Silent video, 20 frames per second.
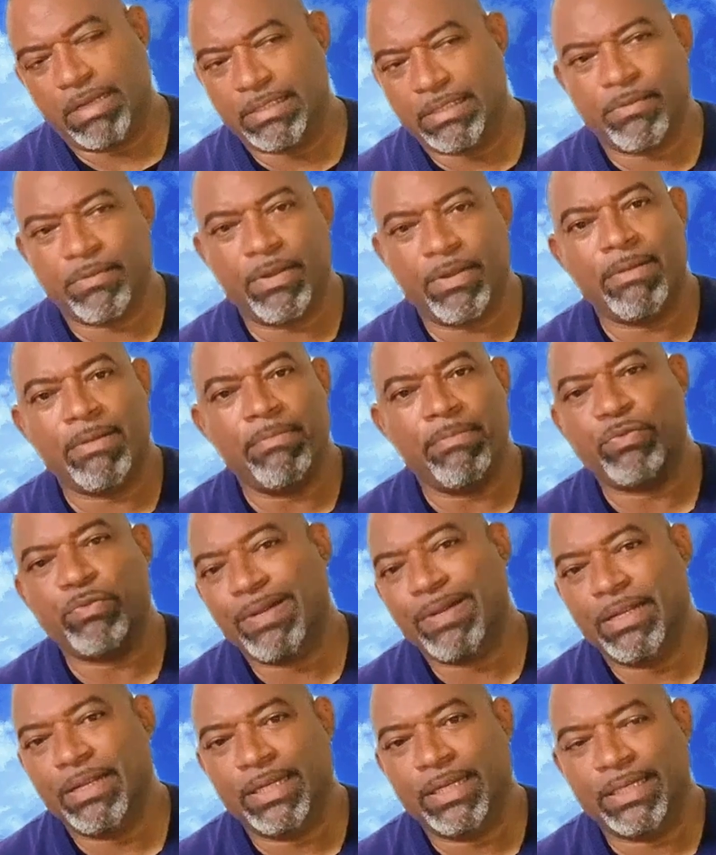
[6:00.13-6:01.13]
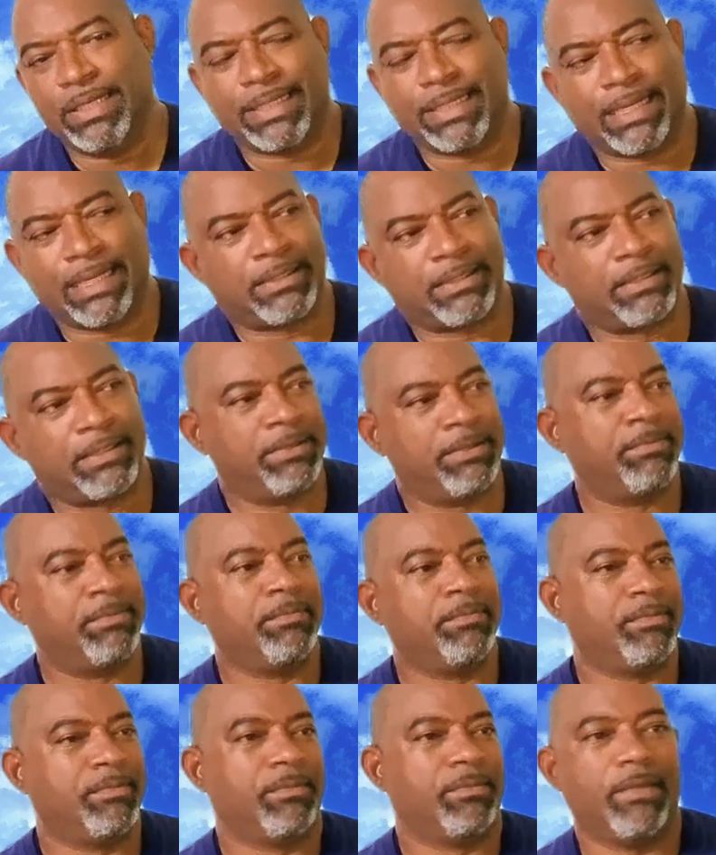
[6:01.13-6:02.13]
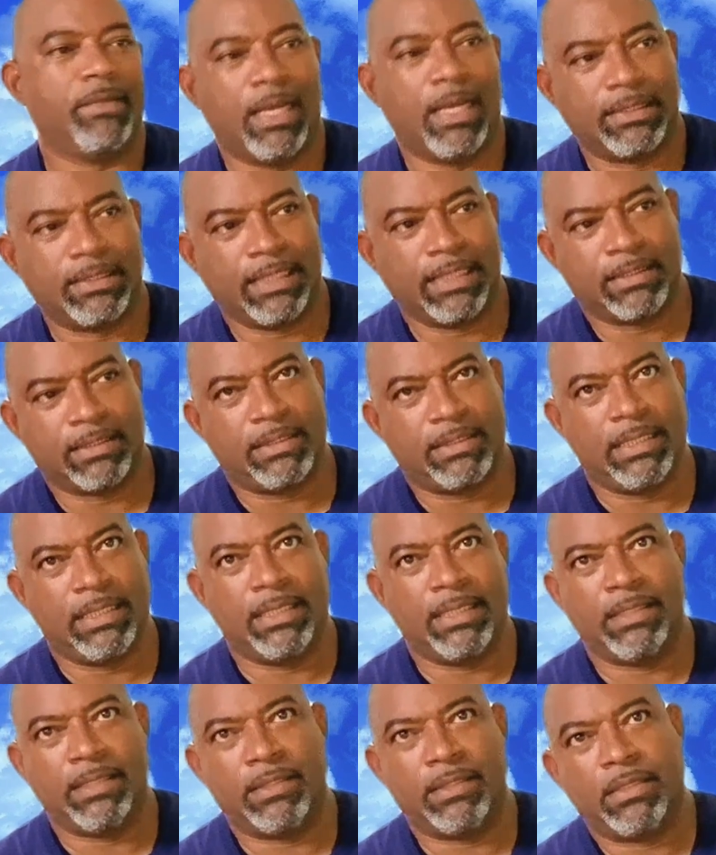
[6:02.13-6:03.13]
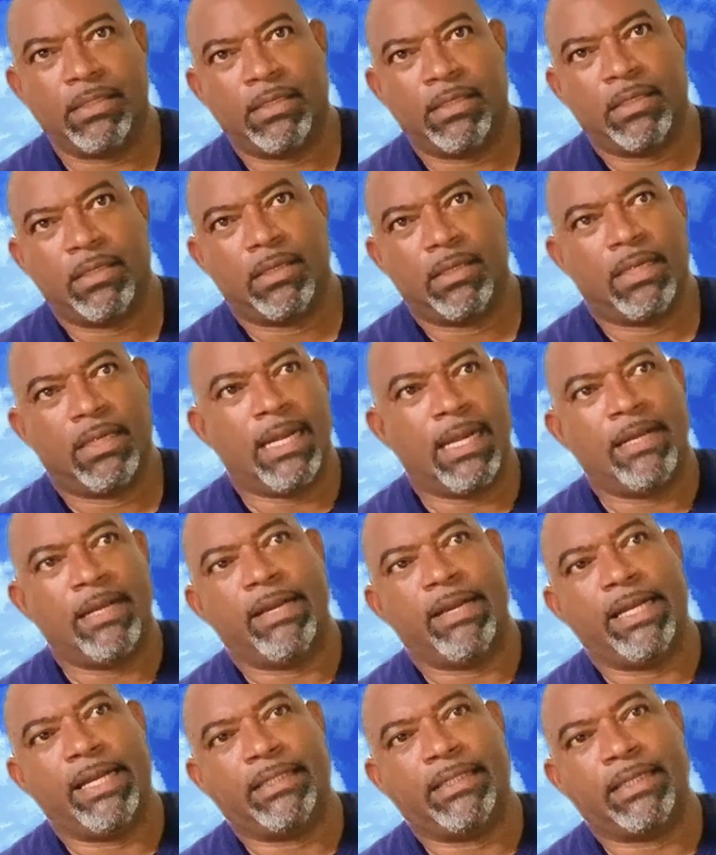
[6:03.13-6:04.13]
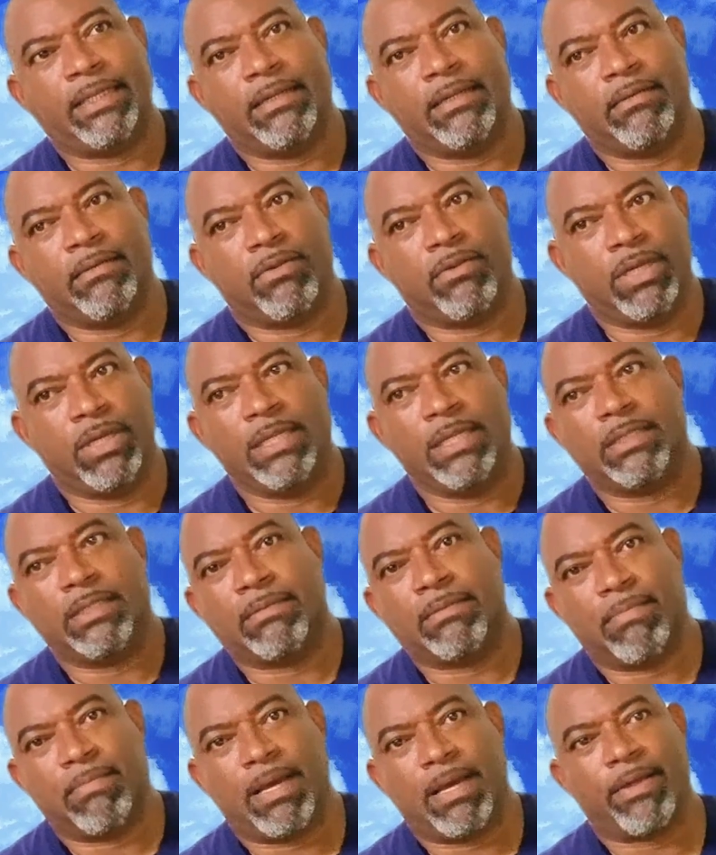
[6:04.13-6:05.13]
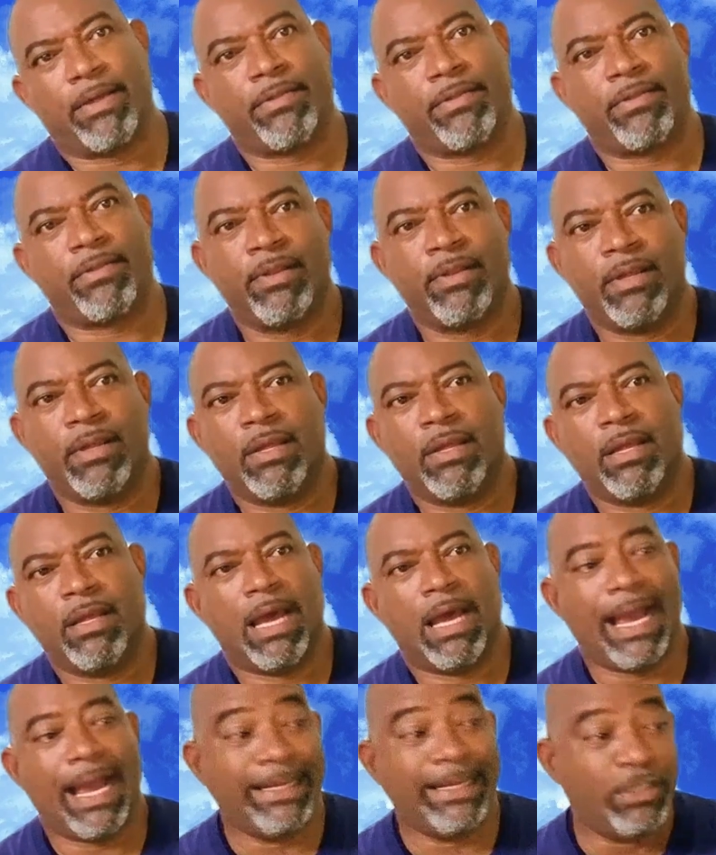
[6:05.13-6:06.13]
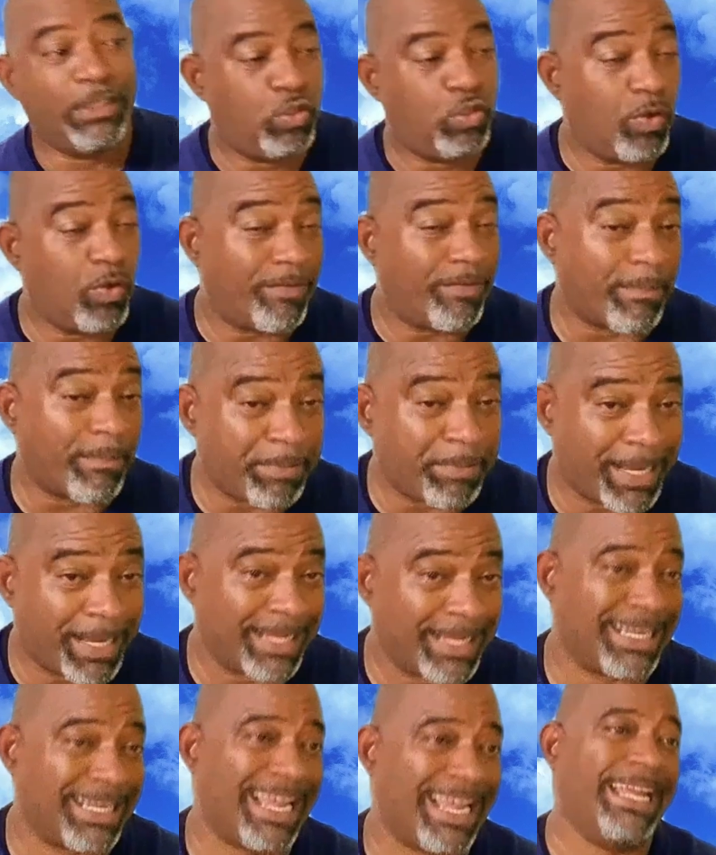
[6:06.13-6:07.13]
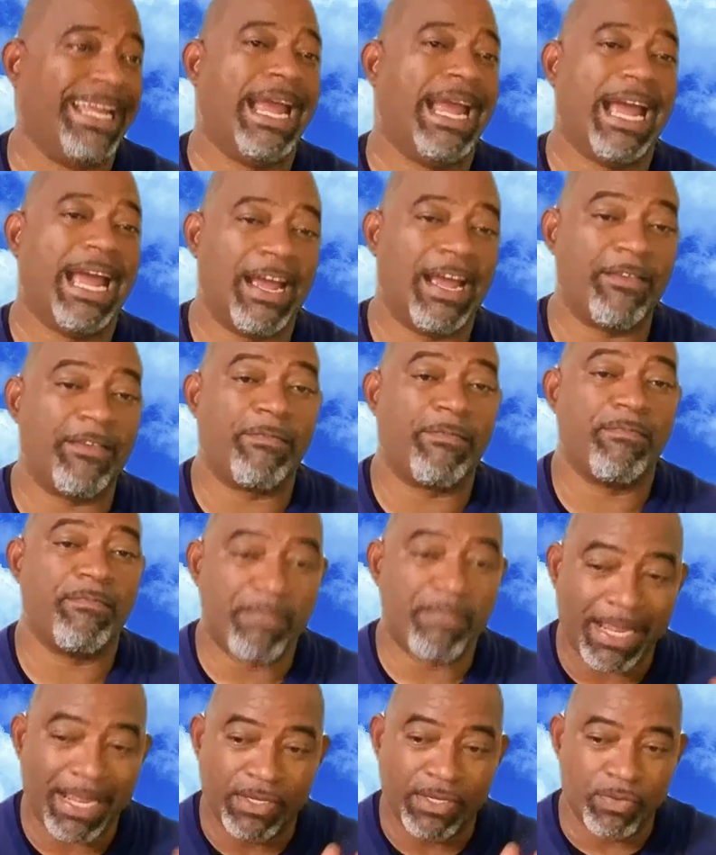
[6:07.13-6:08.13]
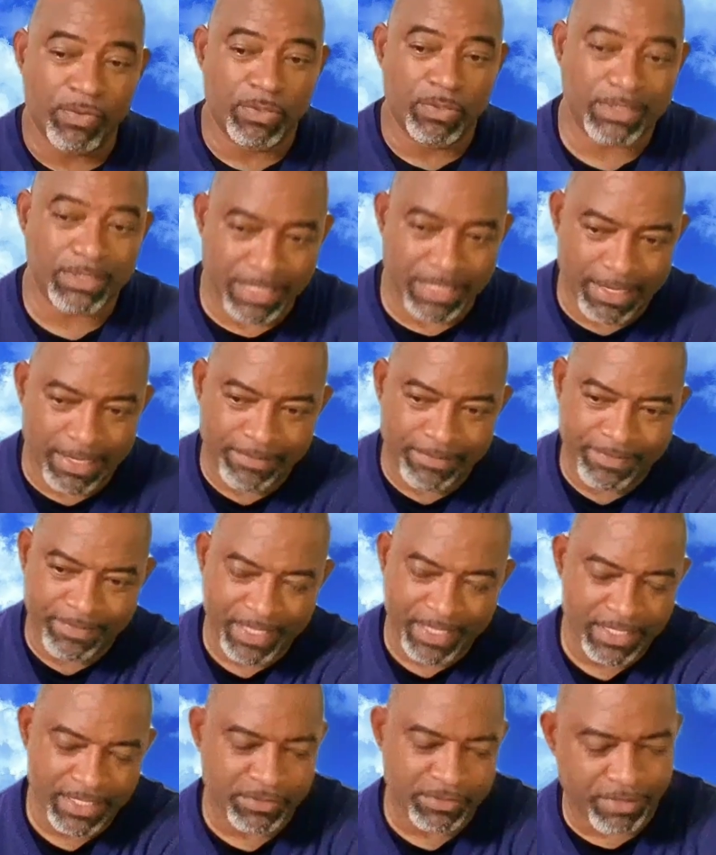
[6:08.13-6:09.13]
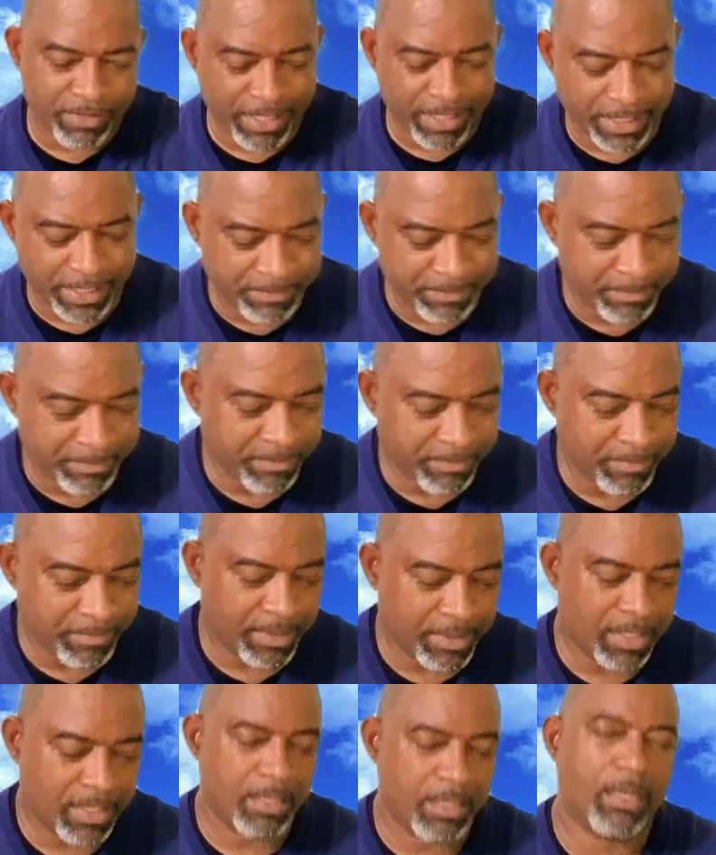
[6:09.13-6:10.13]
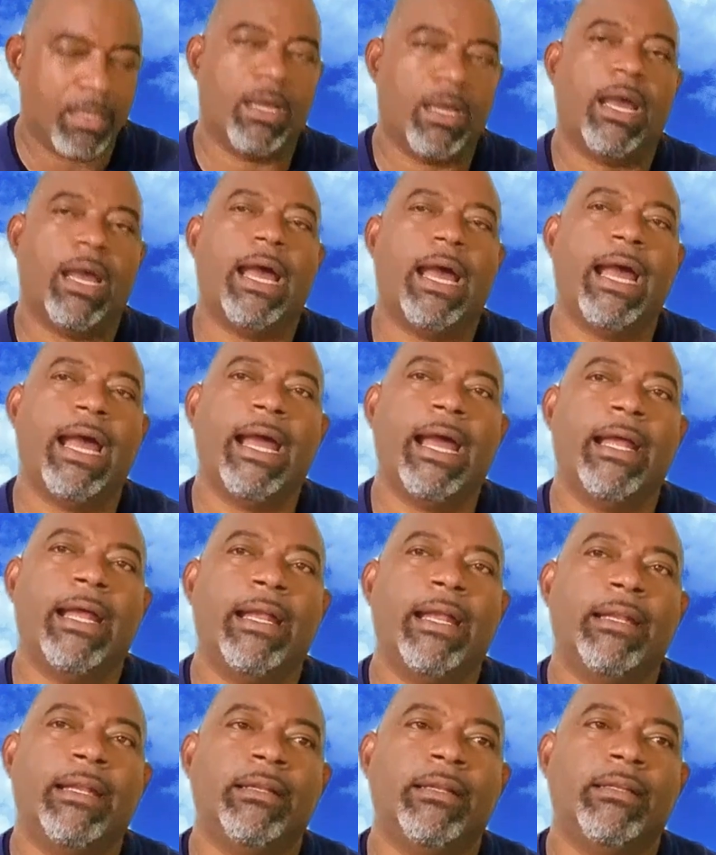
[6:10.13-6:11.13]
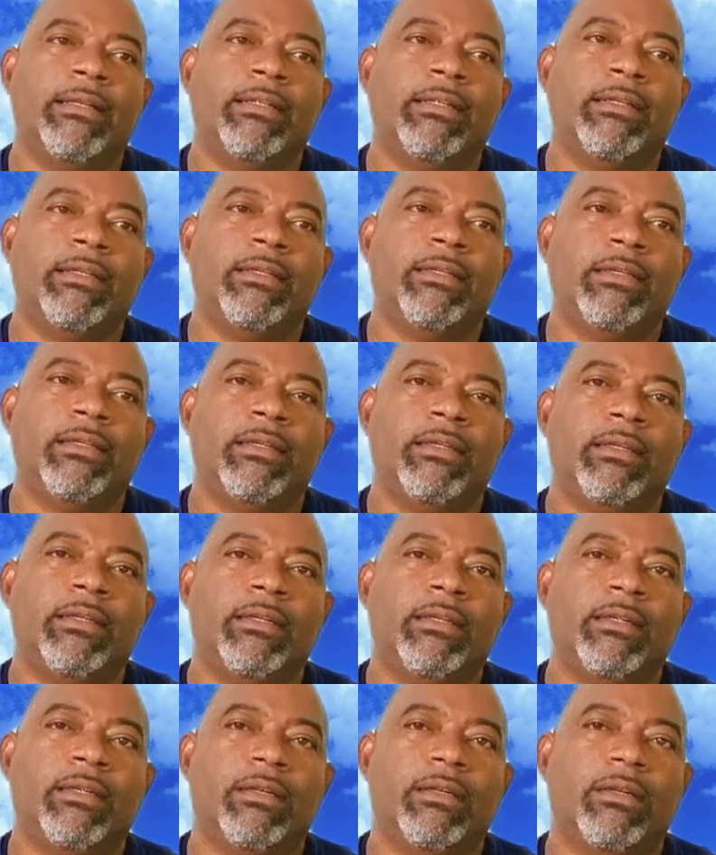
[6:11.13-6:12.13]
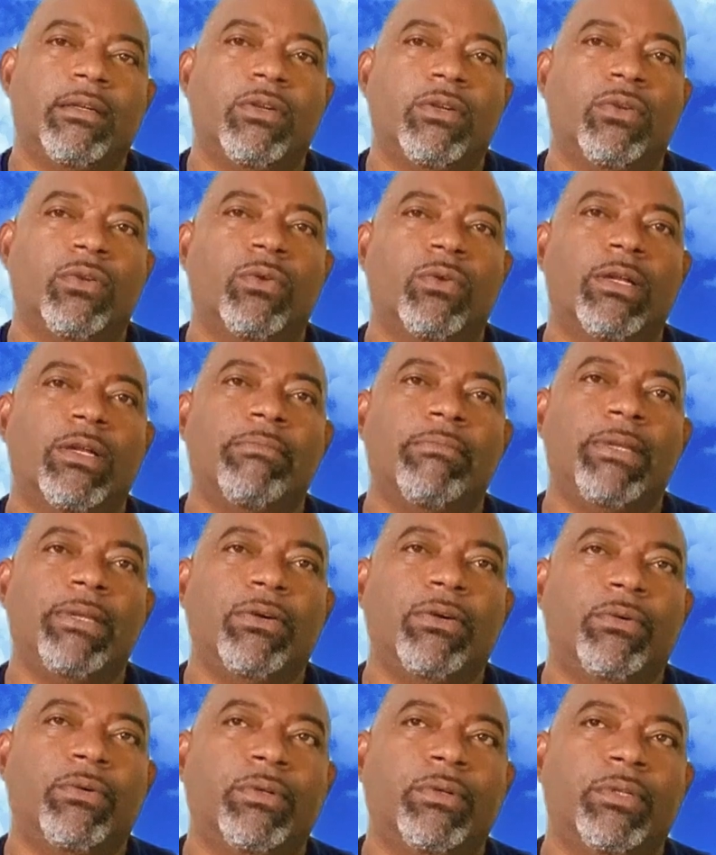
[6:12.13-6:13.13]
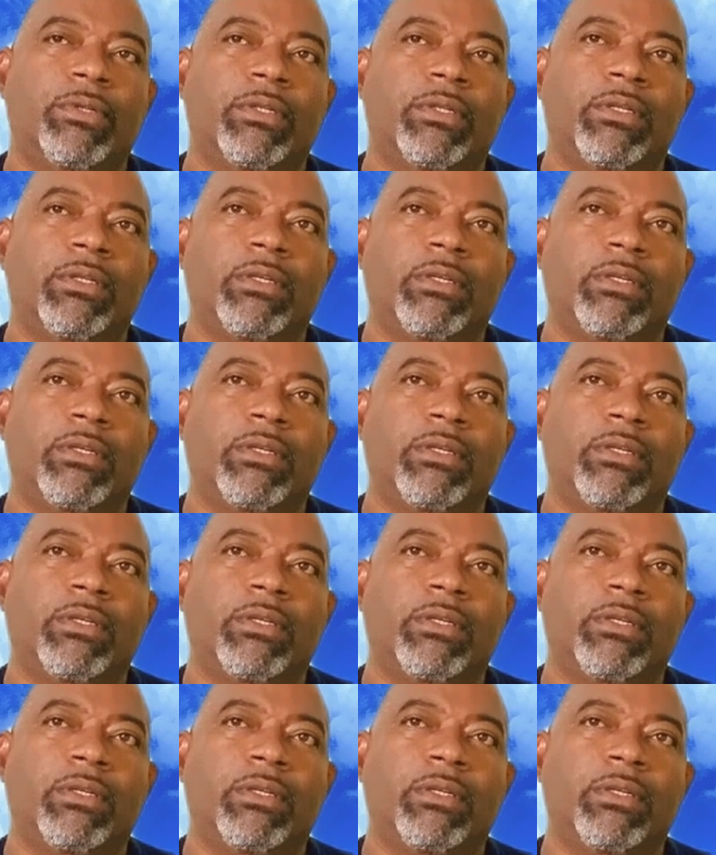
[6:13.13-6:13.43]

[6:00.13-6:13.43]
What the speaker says: say we're in between learning tasks. I just did handwriting, going into math. I do have a plan. I have my notes, everything is ready. And lo and behold,